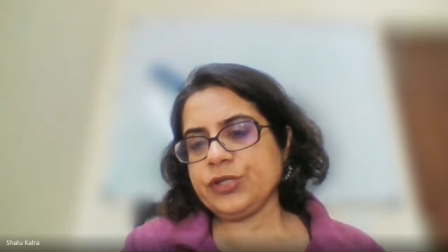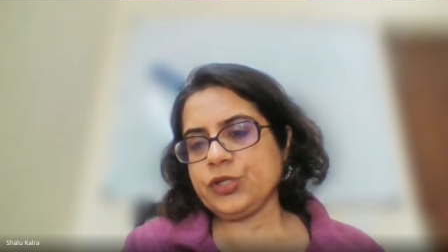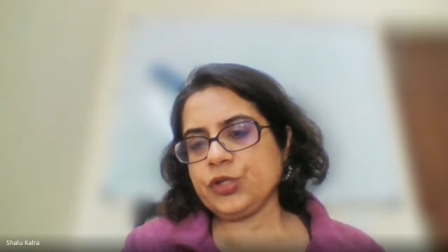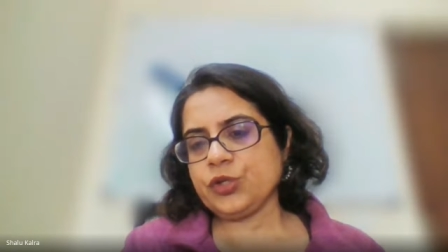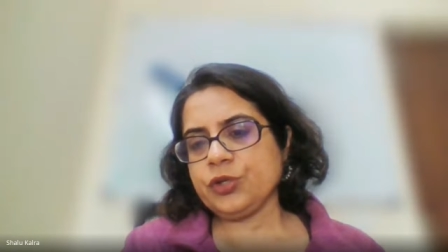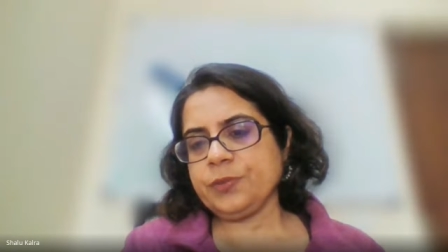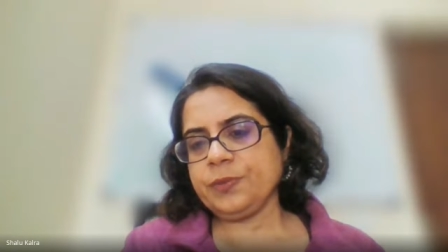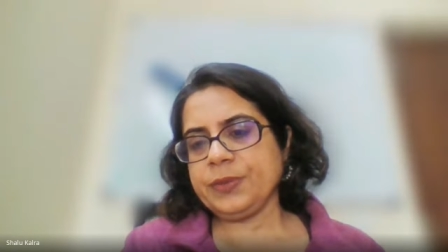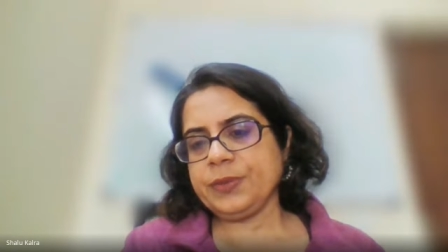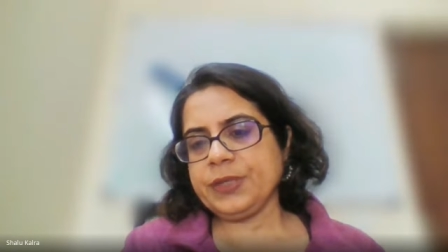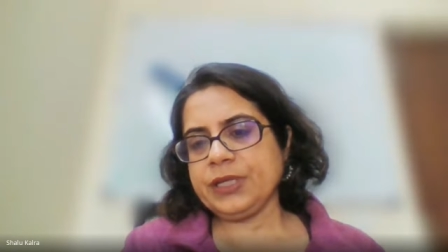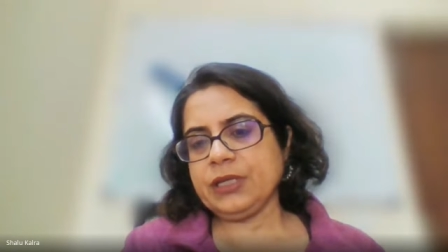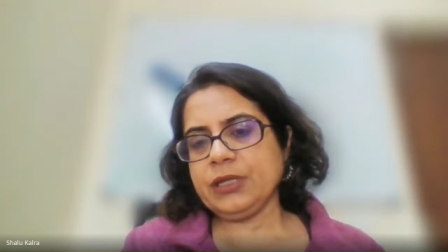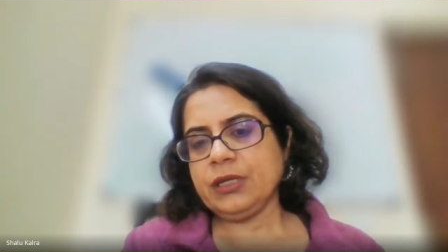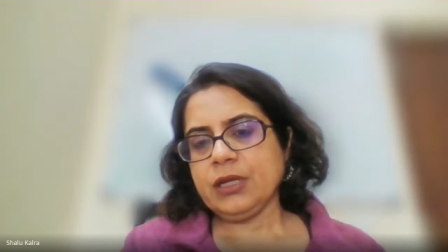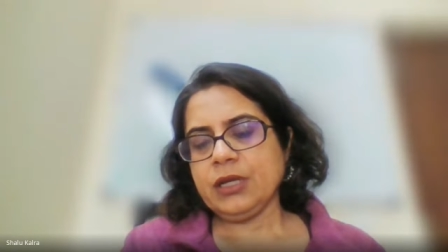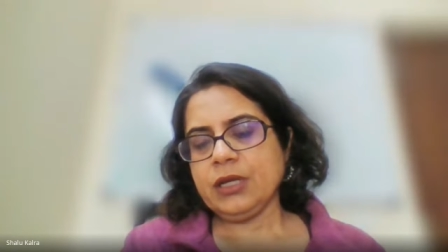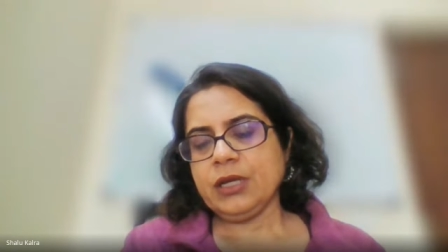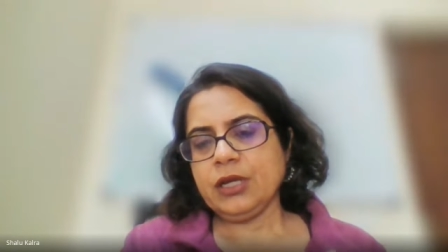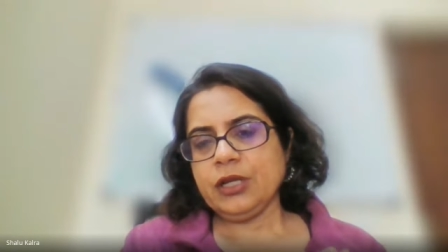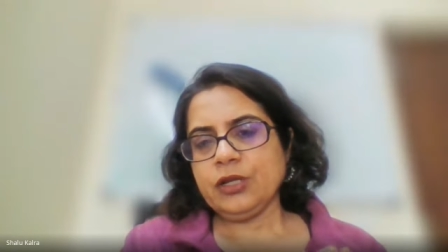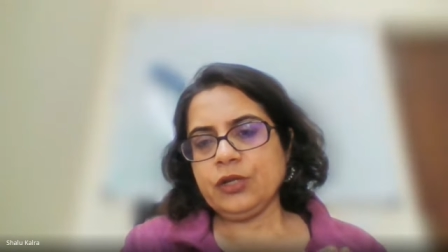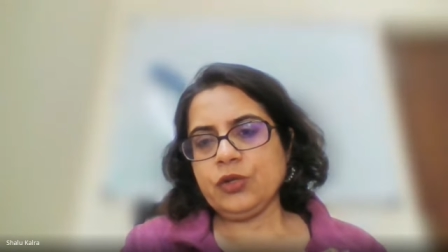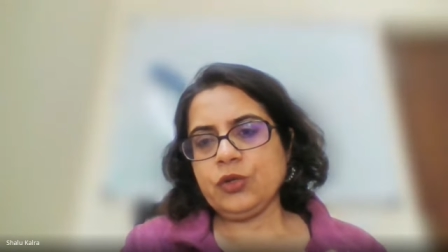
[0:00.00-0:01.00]
Should be
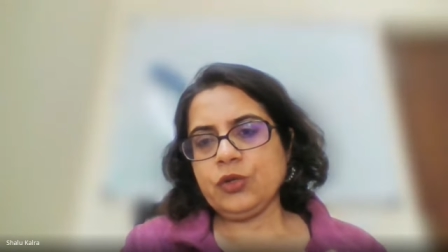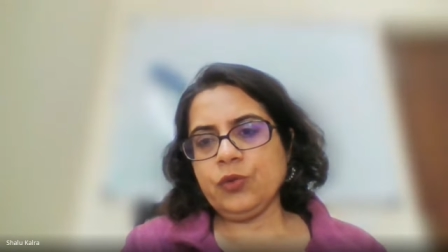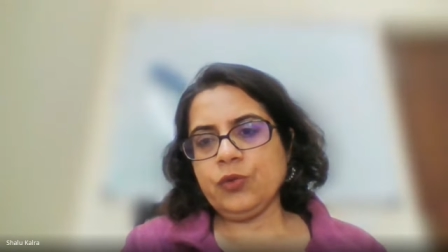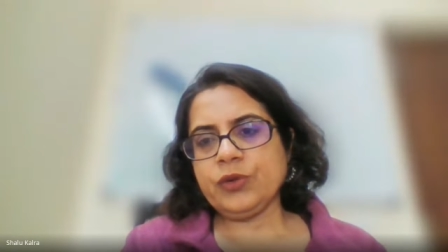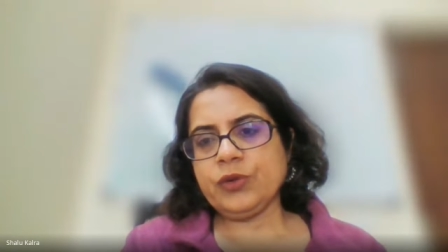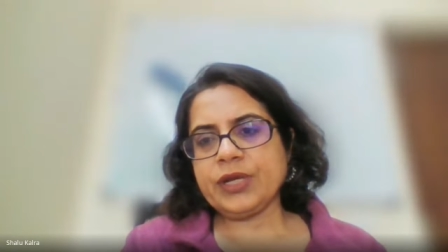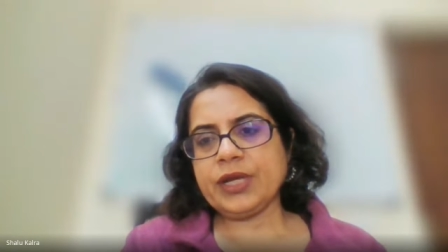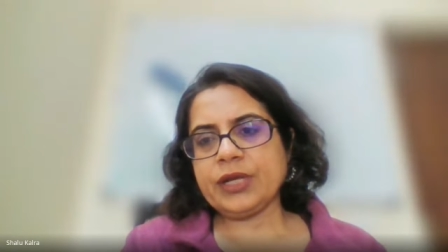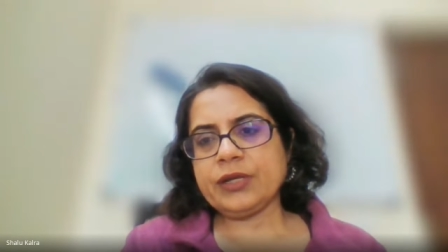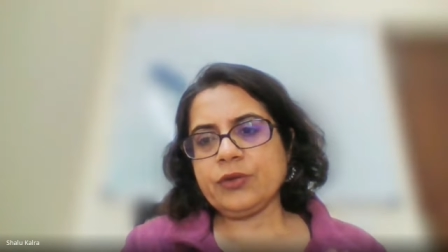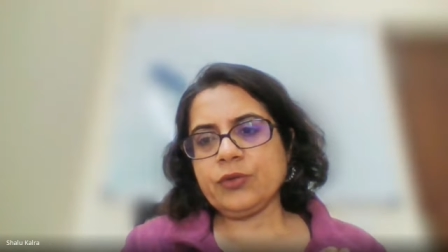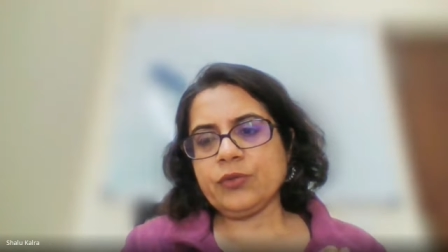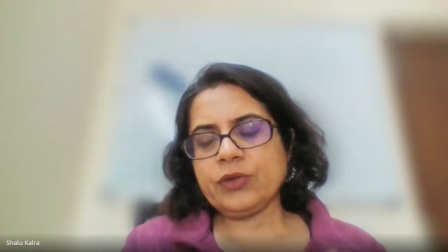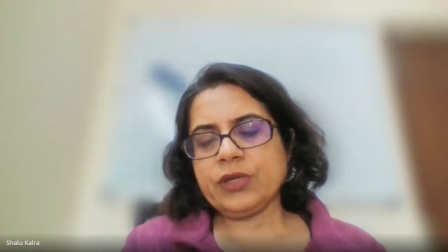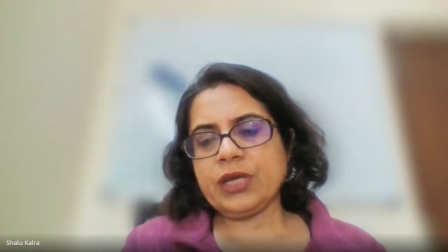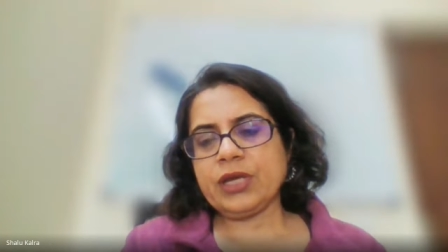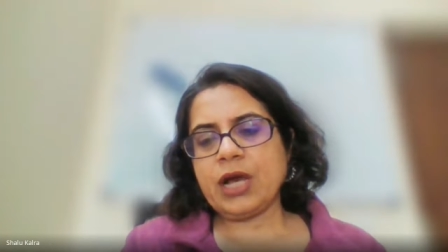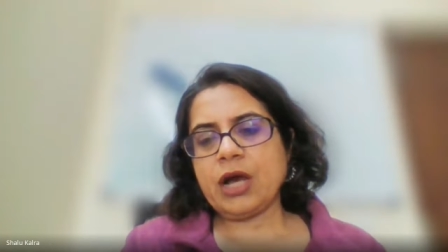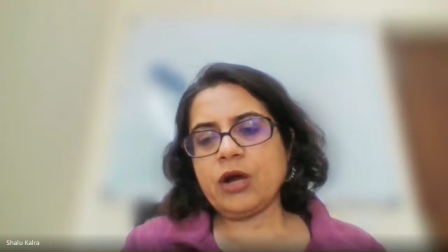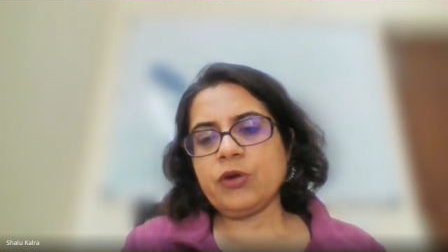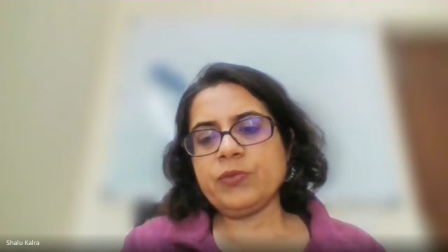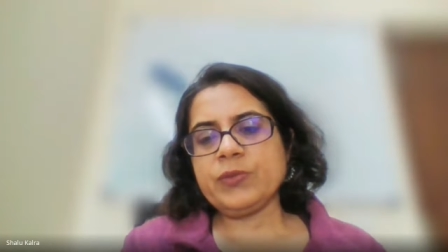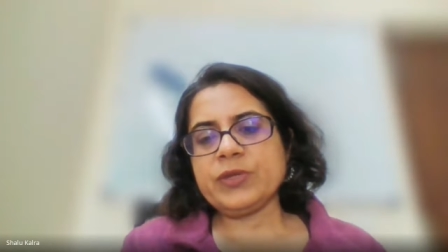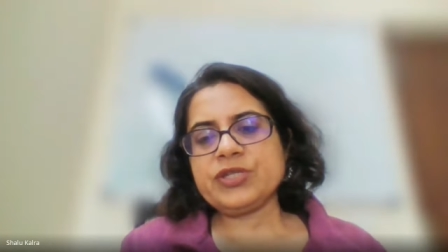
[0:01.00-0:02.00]
look at okay,
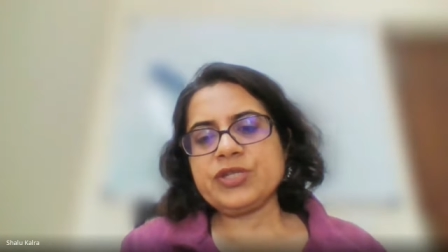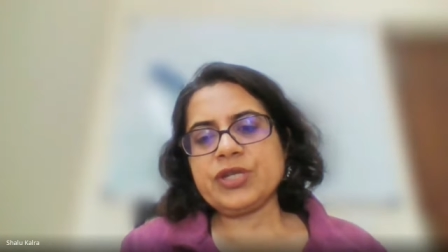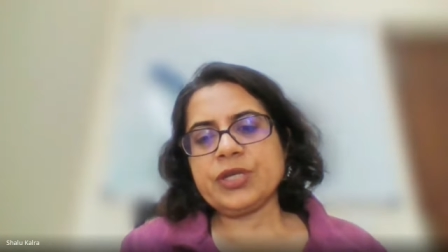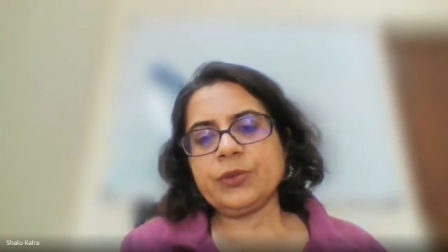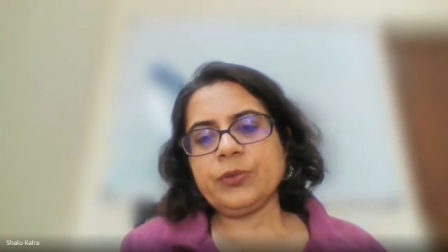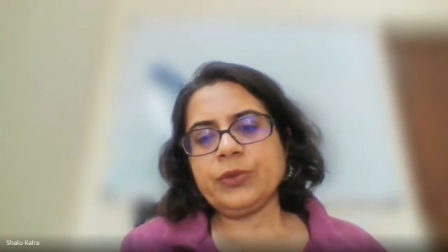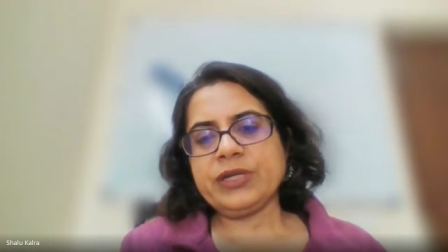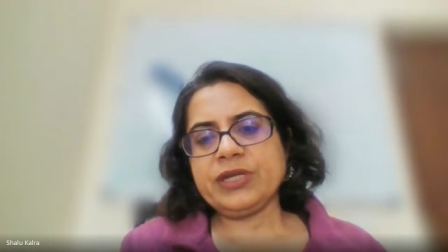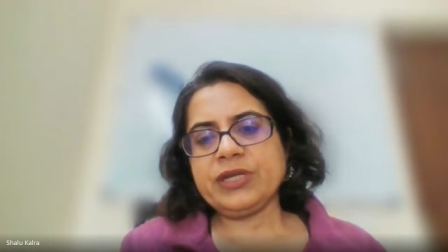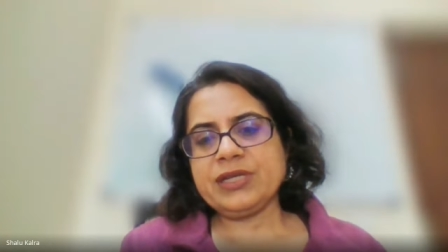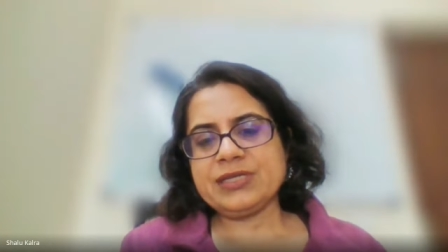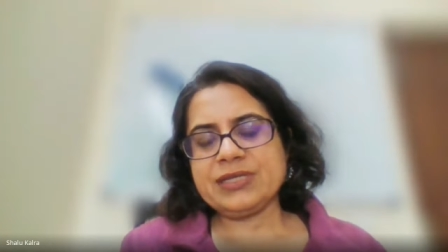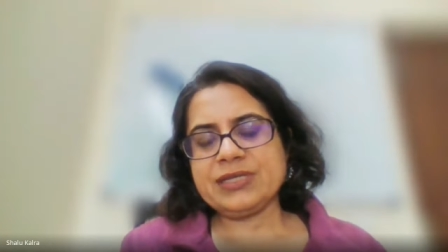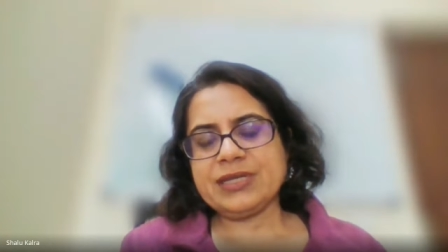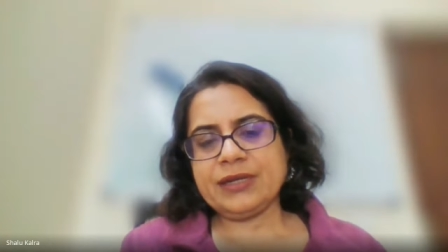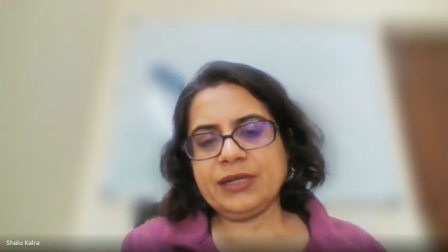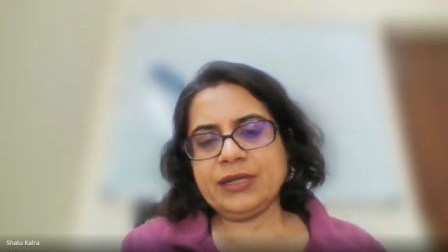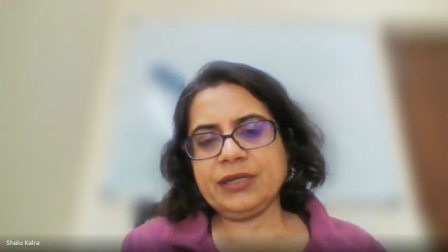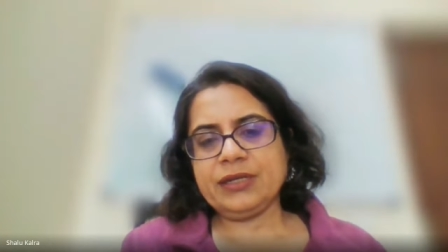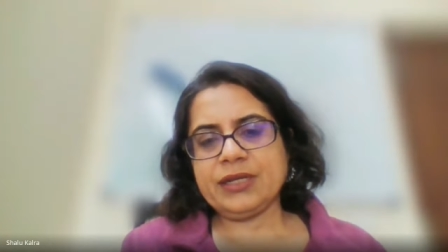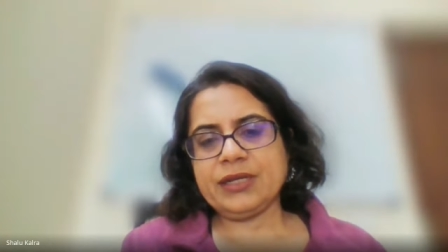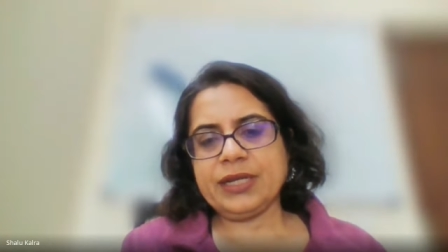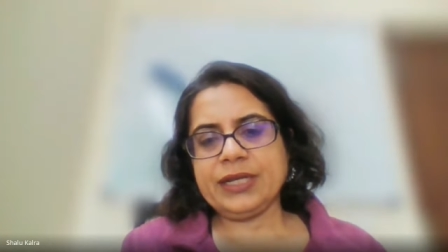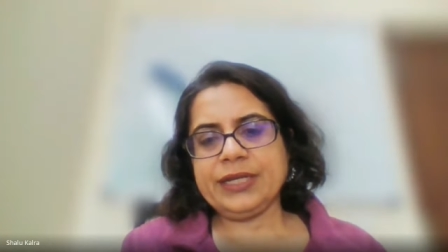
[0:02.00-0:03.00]
how much equity is
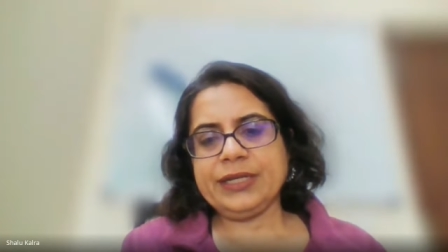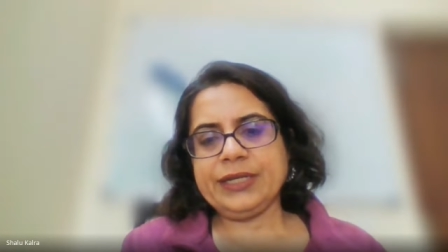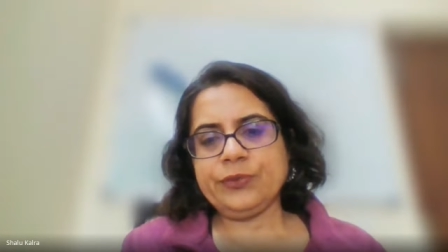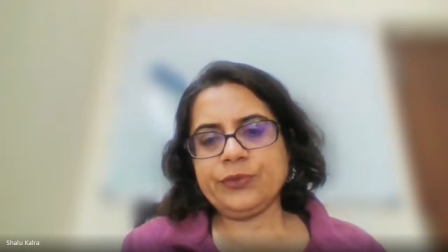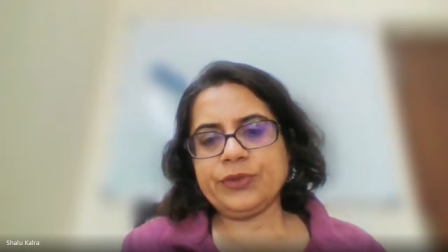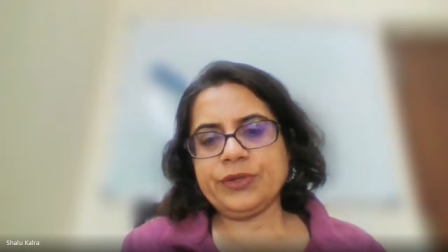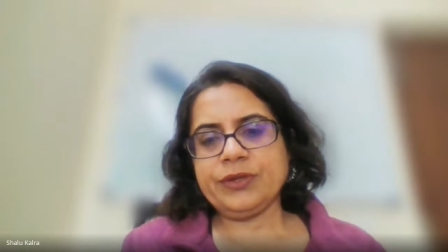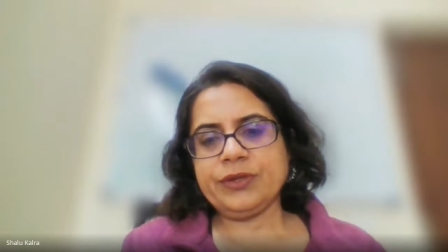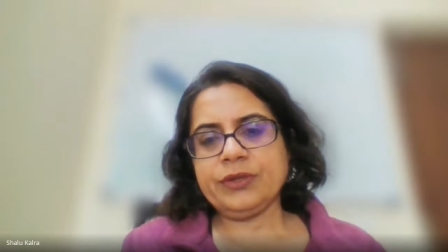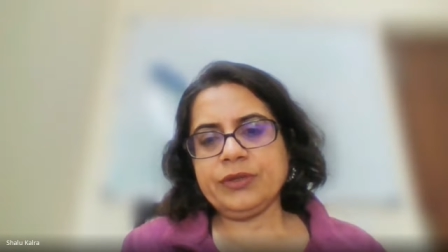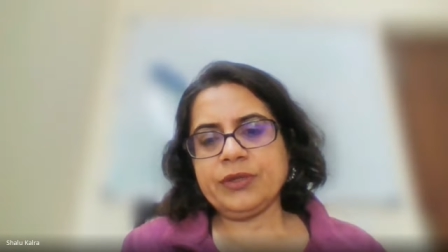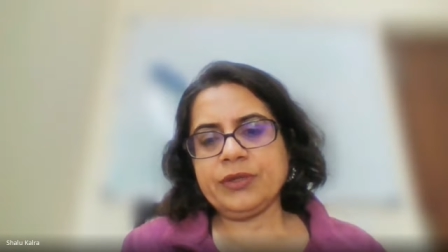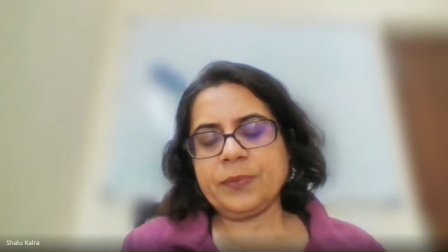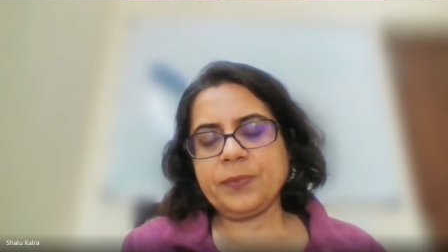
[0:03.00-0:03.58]
getting diluted.